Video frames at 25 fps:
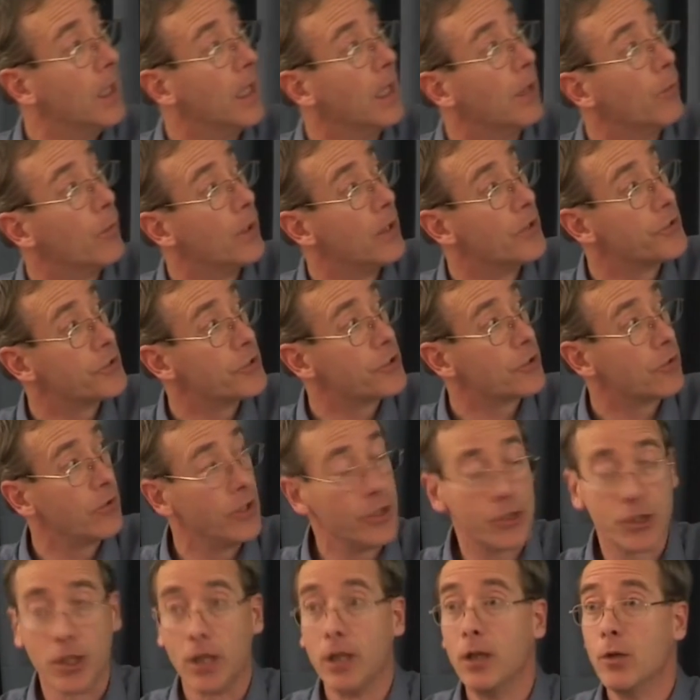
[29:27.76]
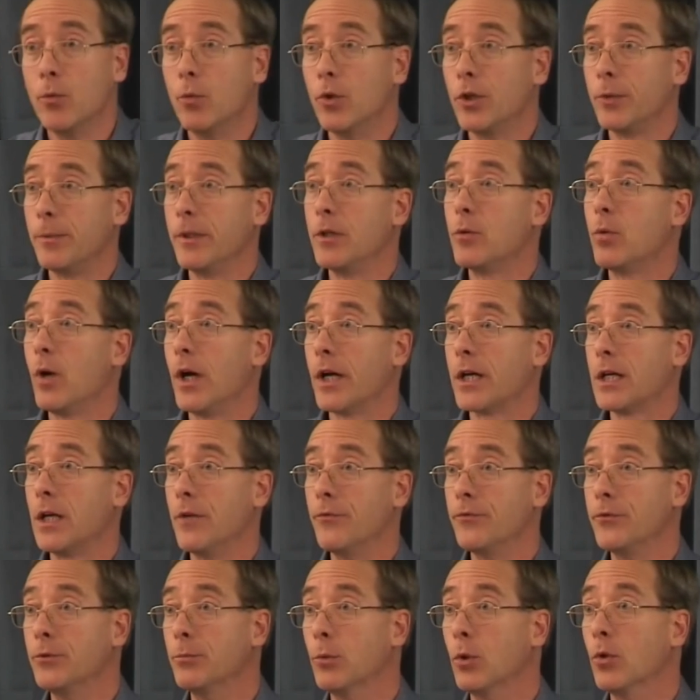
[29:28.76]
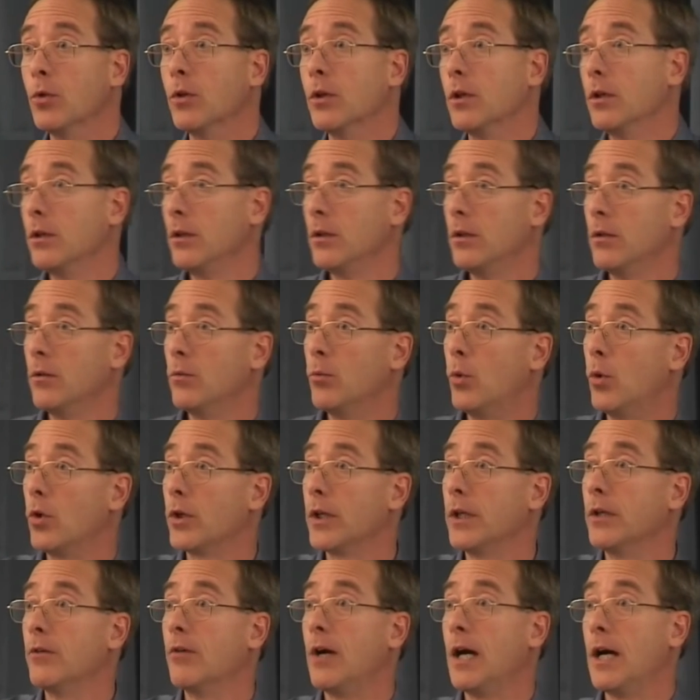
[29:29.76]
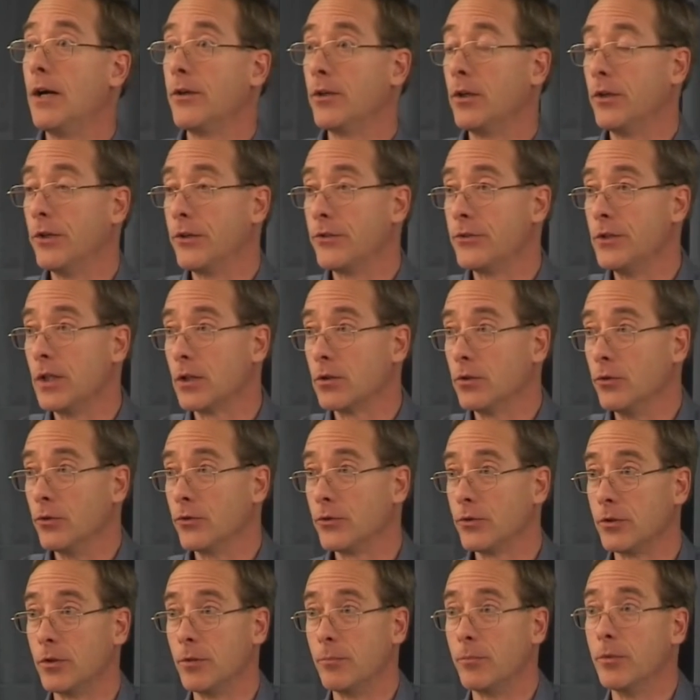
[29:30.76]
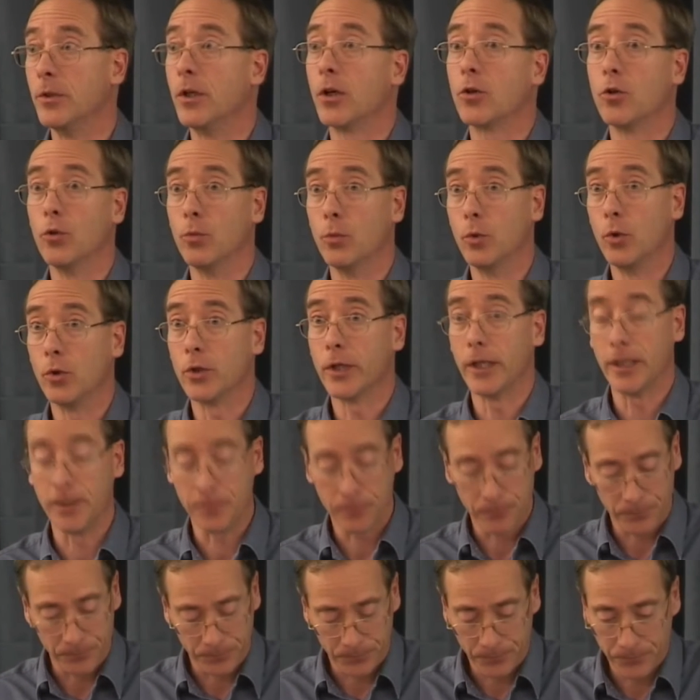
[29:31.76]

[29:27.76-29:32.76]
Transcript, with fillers: Uh, whereas this creature would have been quite comfortable walking around on its knuckles, knuckle walking.